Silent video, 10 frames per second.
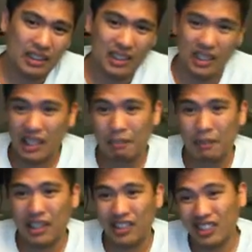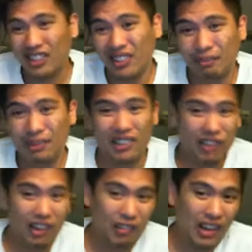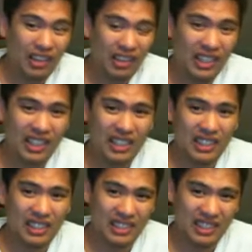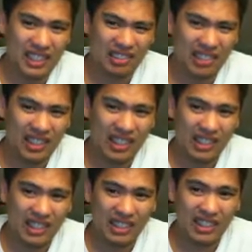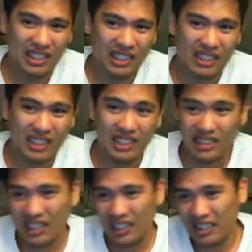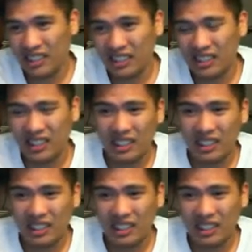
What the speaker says: He's getting better. He's already pretty well rounded considering his age.